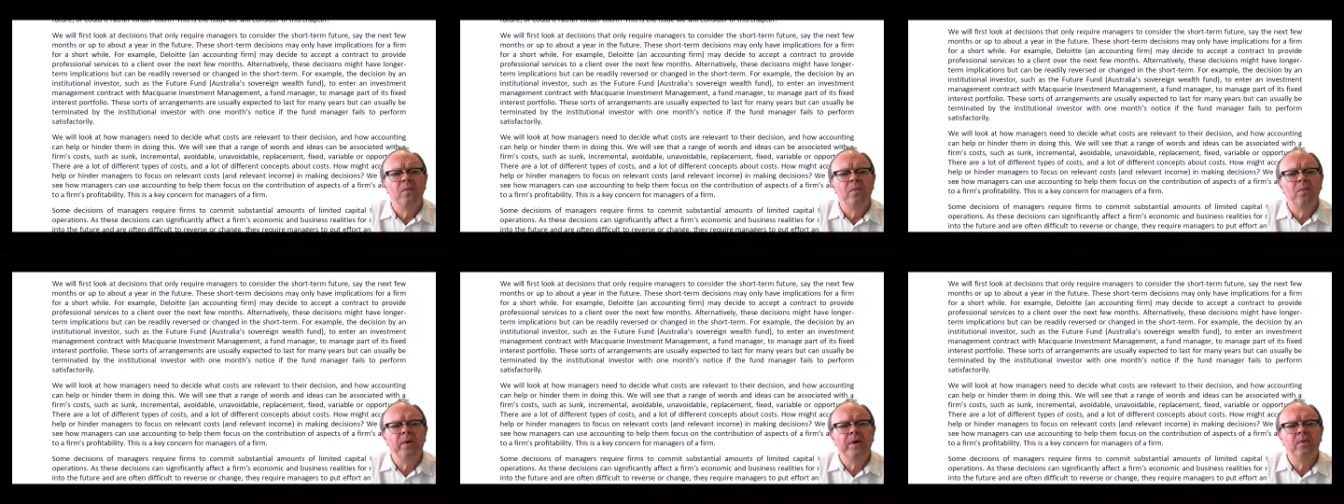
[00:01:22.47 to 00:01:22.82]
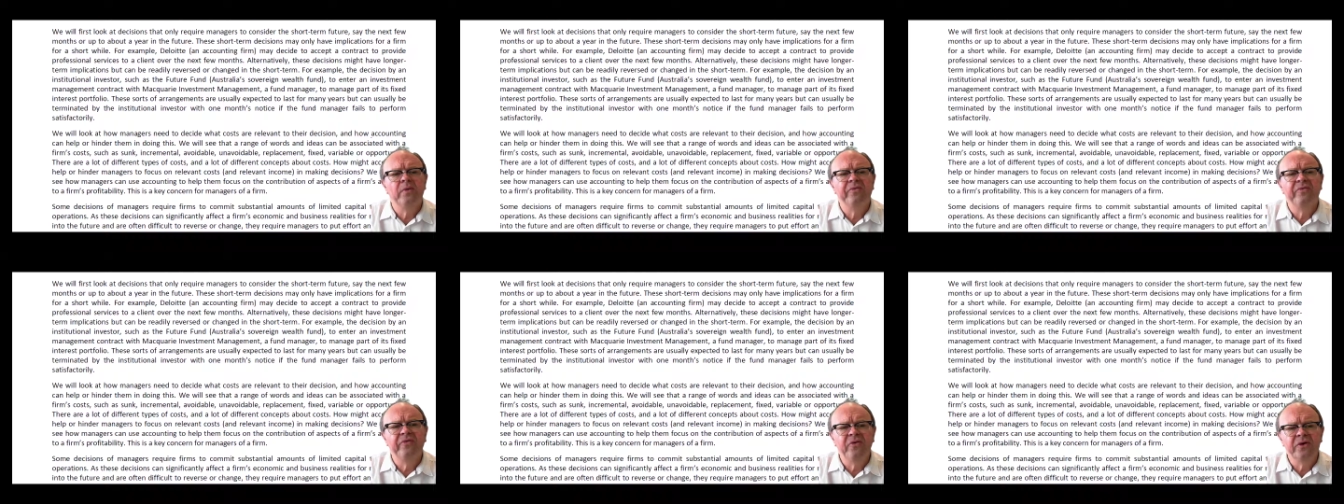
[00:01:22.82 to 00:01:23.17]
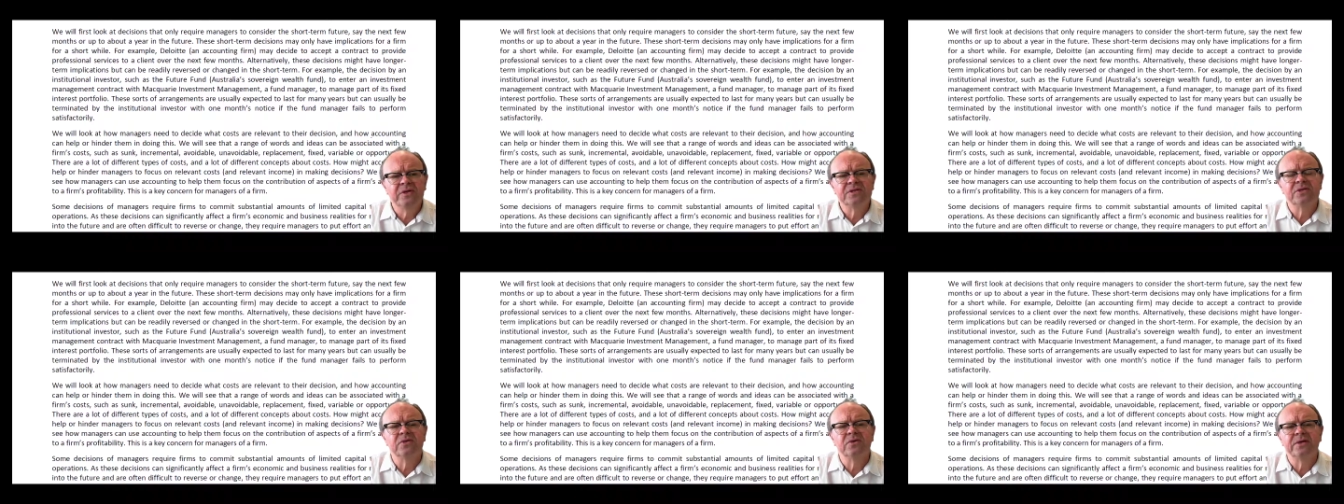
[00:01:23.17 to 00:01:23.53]
We will
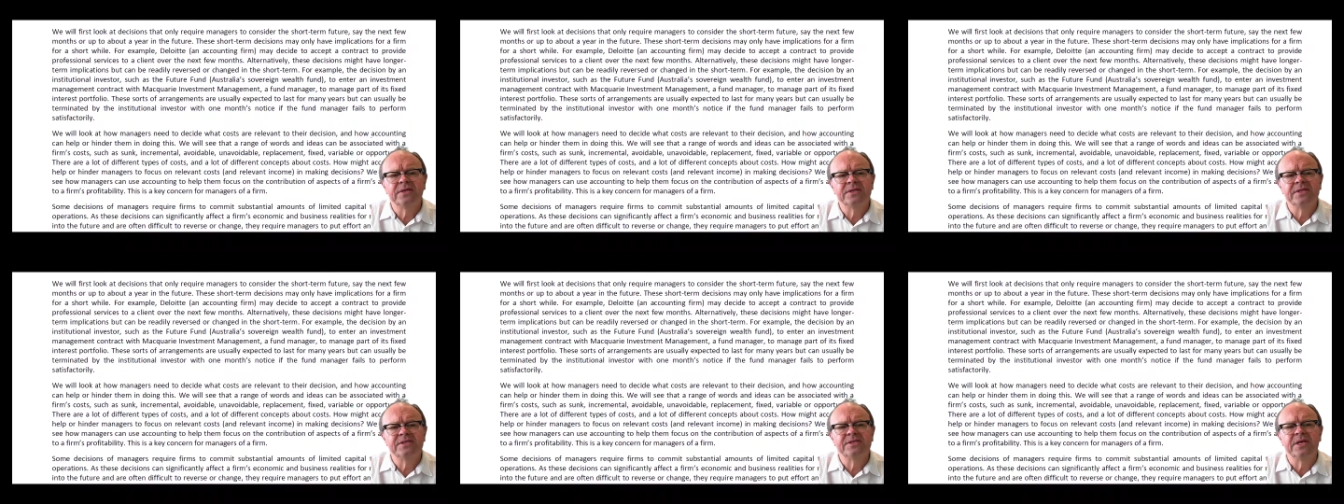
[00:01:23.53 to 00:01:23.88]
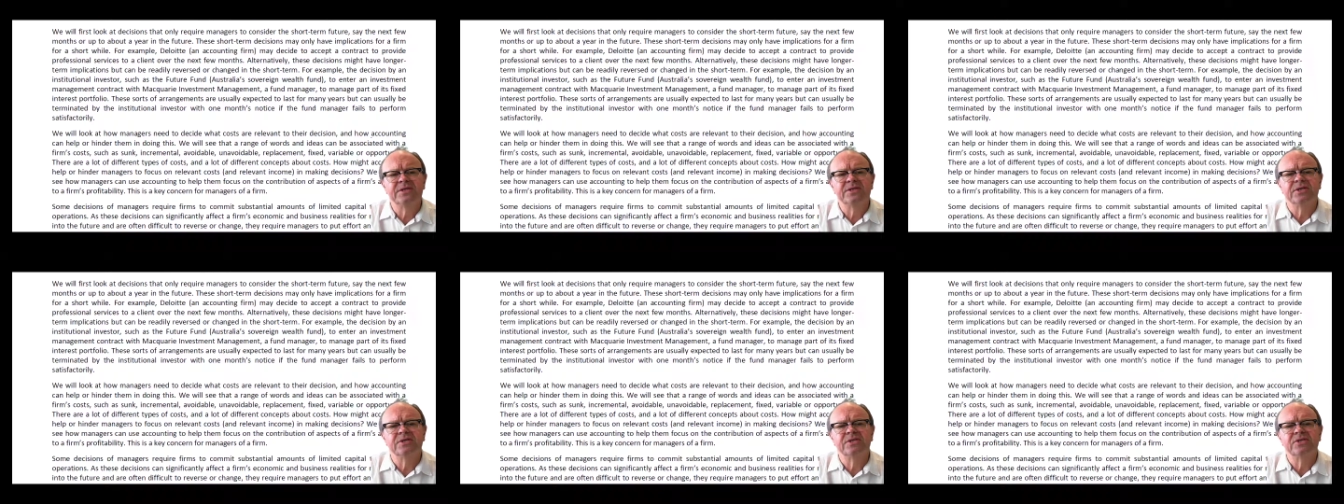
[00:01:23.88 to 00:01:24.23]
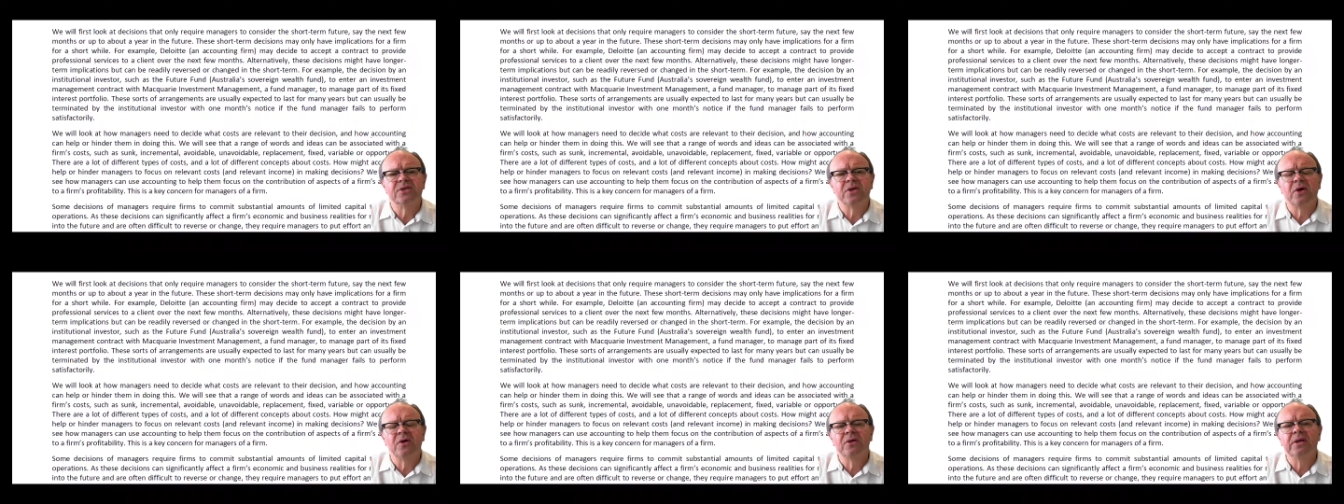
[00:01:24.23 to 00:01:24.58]
first look at decisions
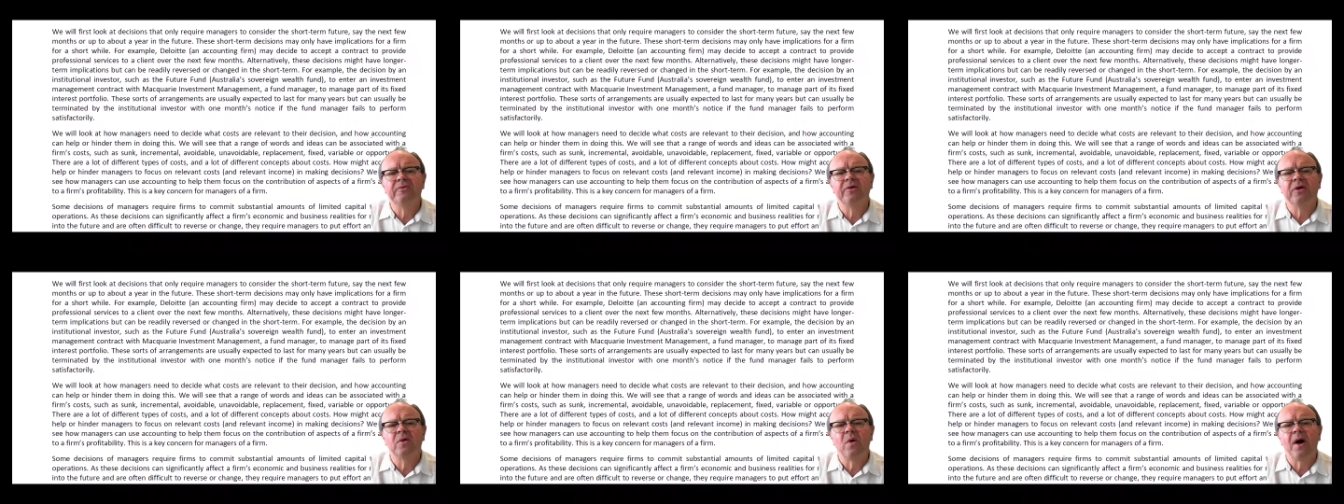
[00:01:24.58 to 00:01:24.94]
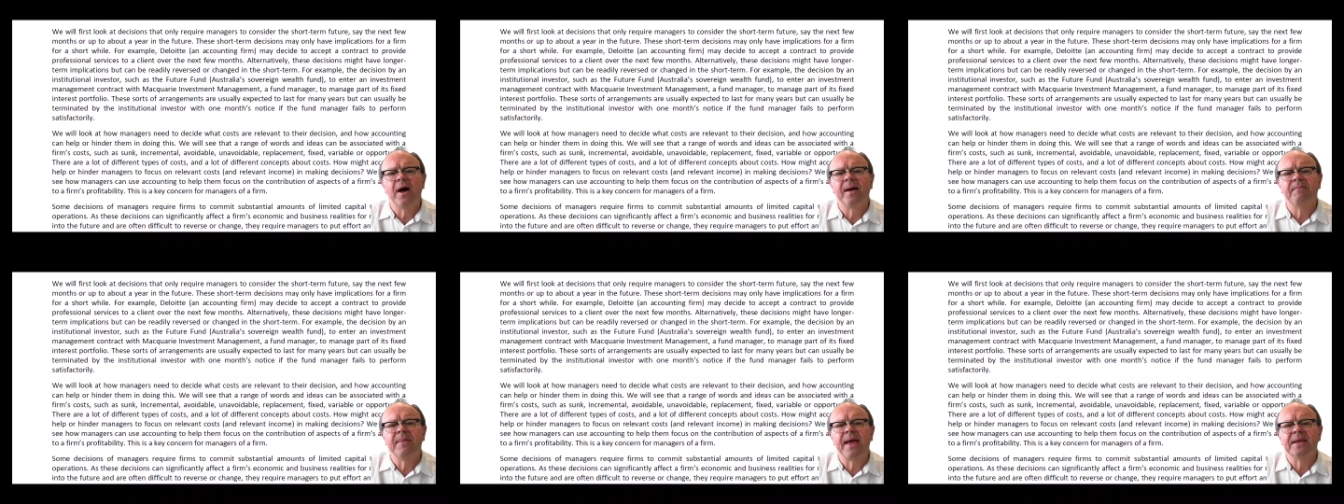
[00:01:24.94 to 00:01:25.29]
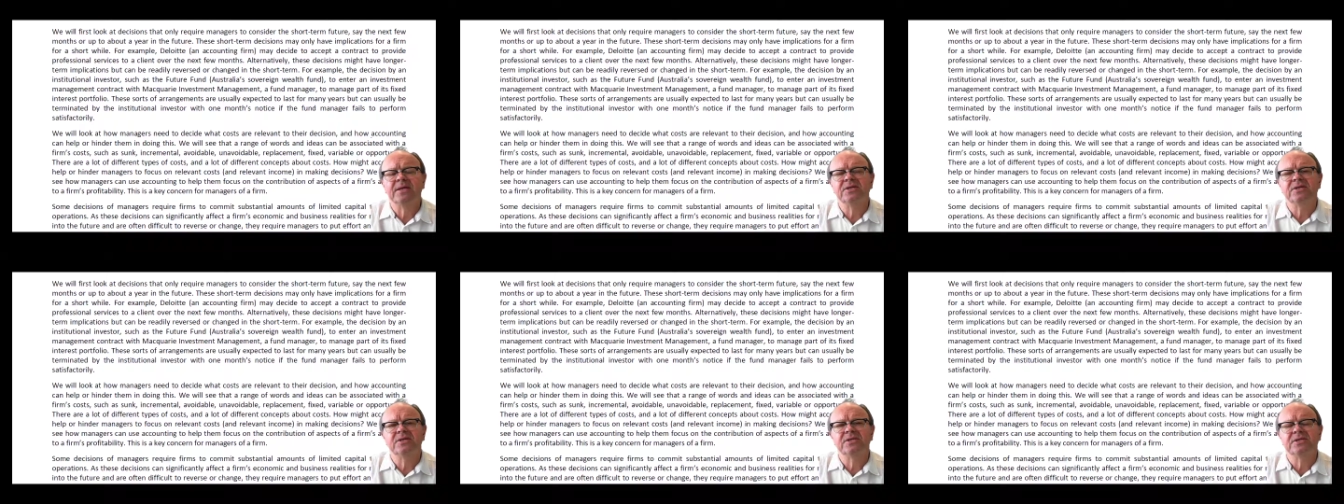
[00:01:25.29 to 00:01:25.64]
that only require
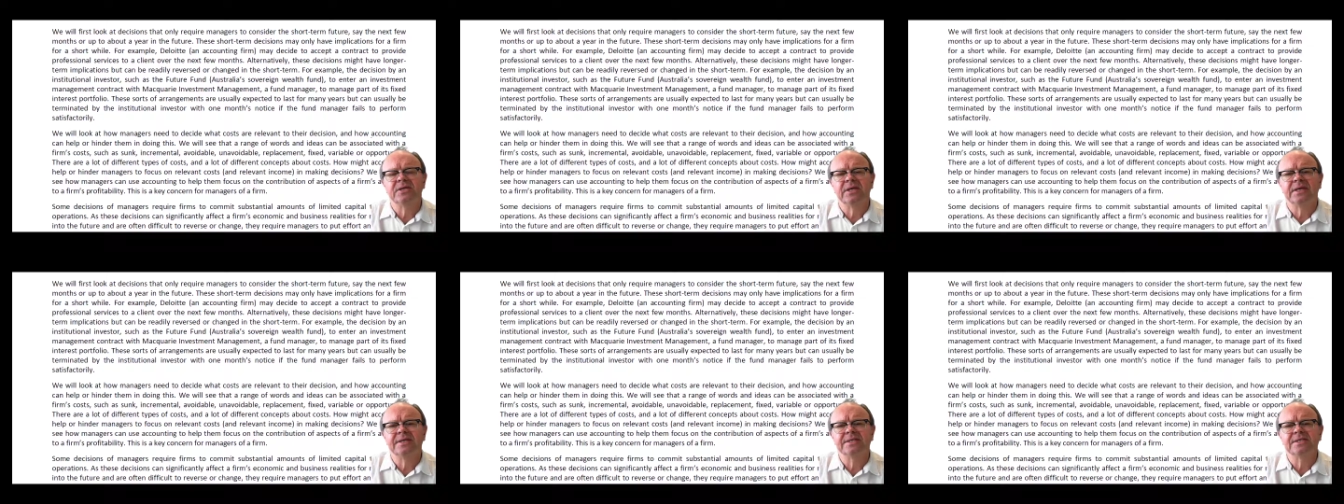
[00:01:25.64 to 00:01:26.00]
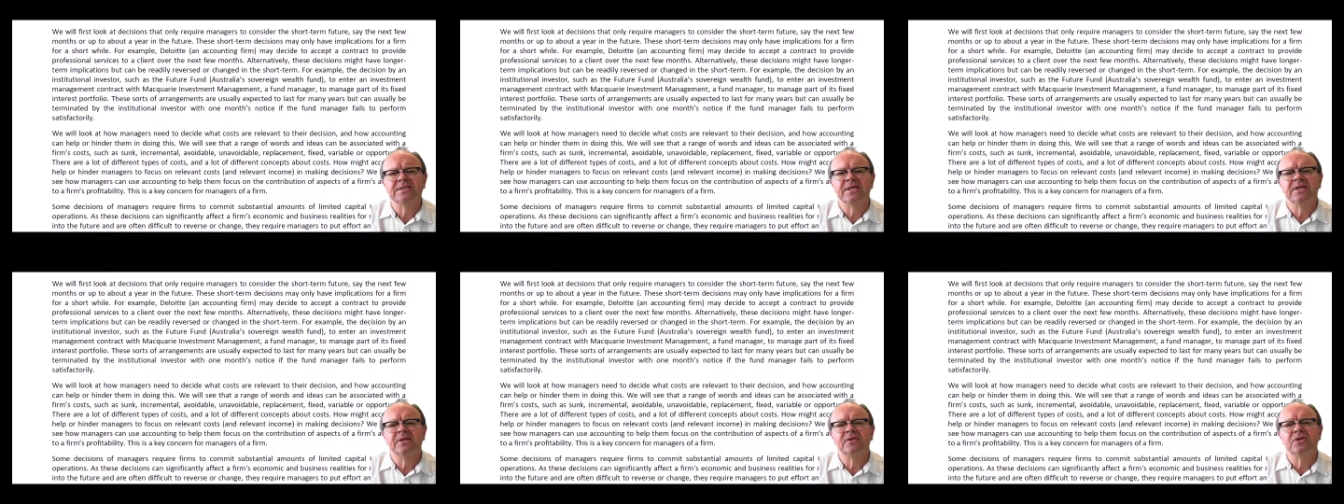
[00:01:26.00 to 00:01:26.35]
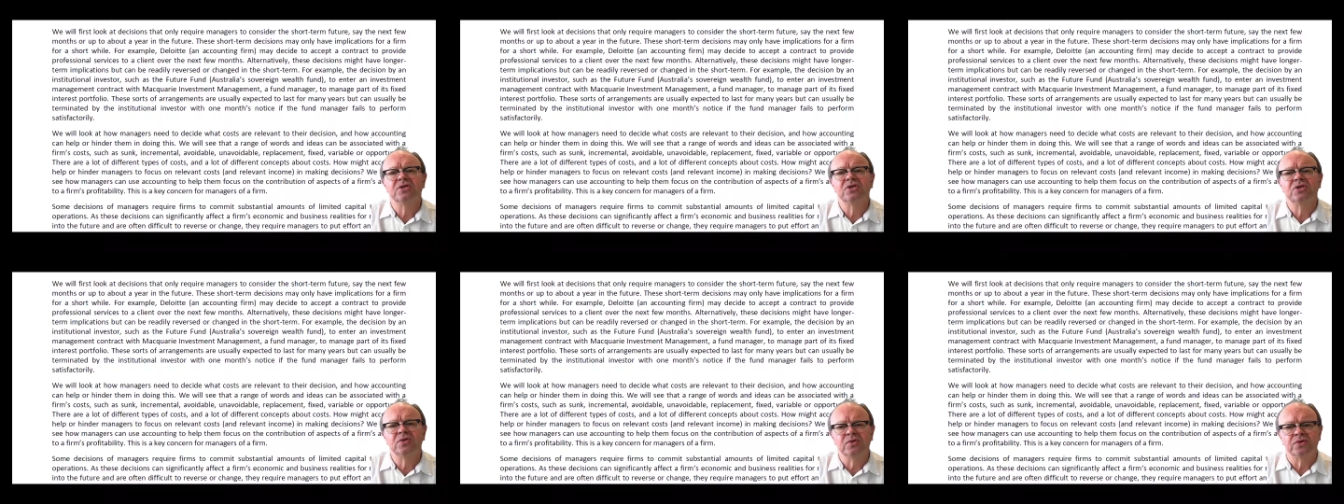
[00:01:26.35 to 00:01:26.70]
managers to consider the
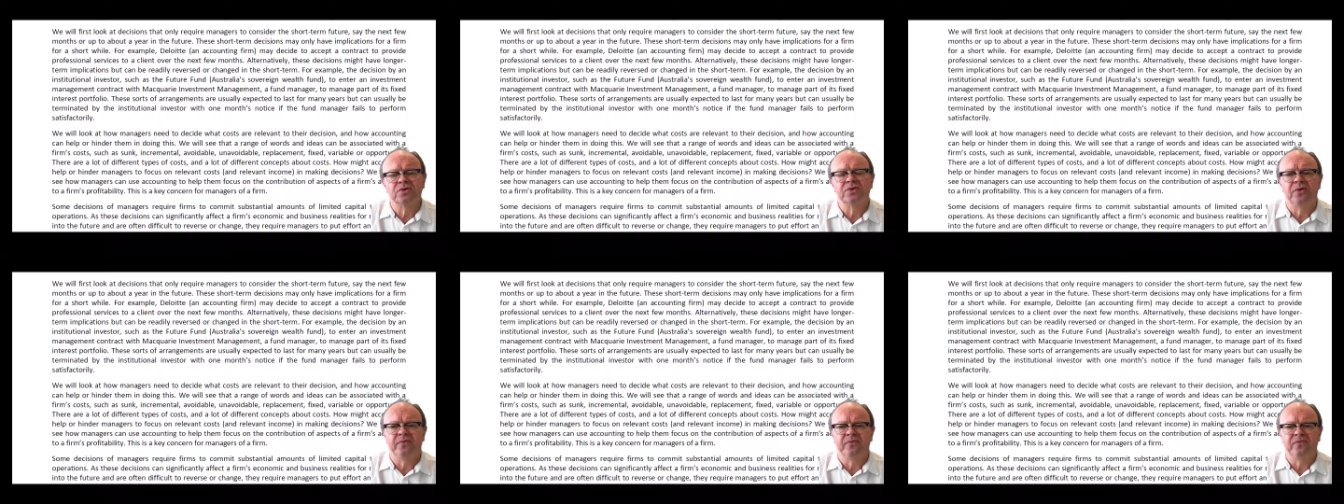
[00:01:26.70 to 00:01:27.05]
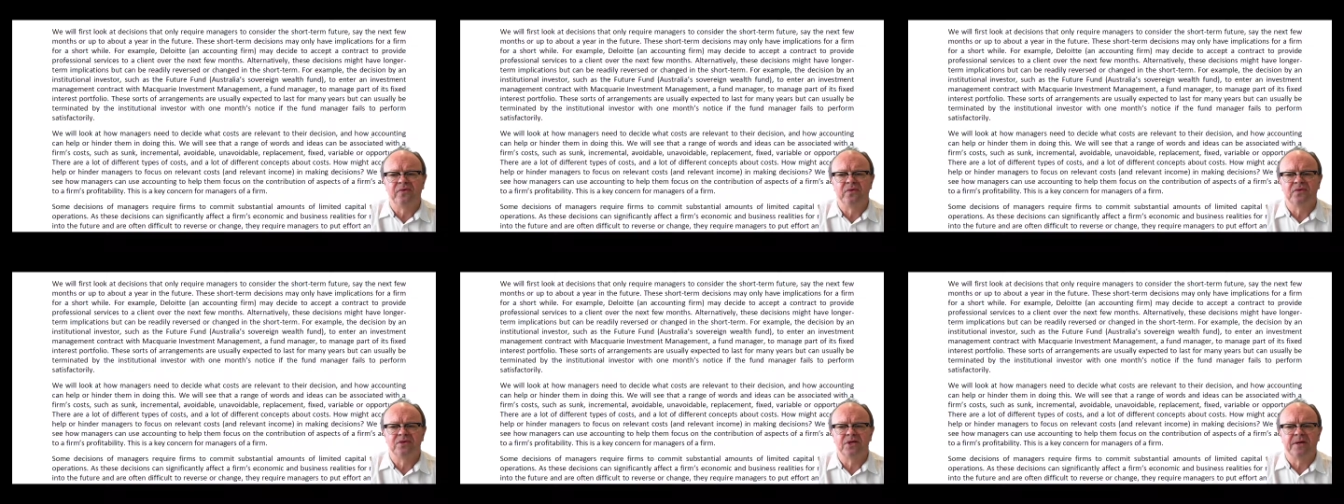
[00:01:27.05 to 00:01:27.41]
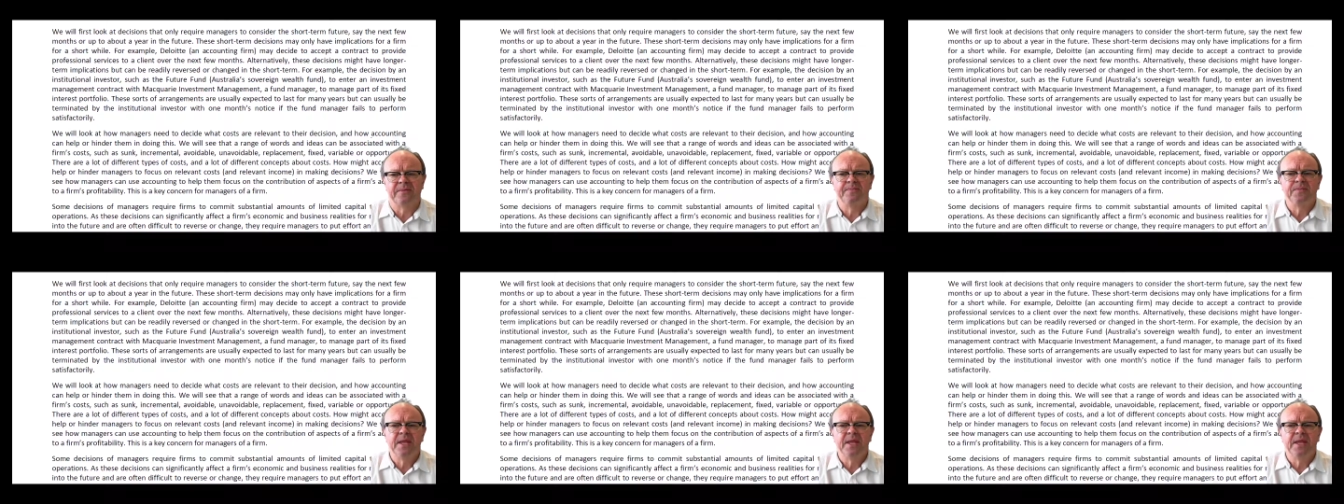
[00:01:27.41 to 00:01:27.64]
short-term future,